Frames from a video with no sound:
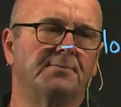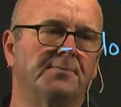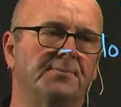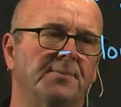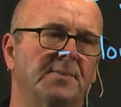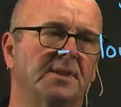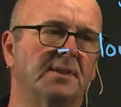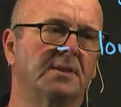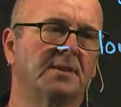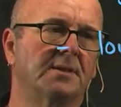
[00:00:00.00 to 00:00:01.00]

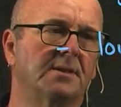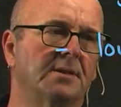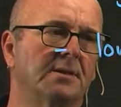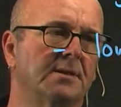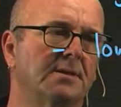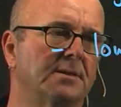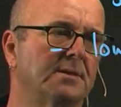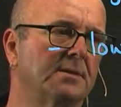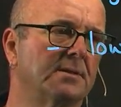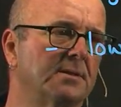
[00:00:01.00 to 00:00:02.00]

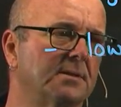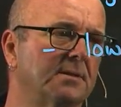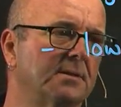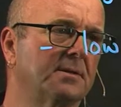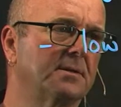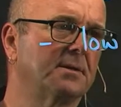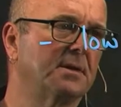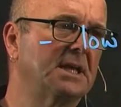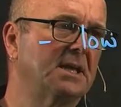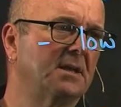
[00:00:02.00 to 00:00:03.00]

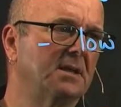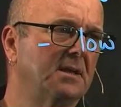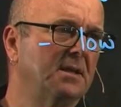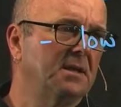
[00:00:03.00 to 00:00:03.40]
(silence)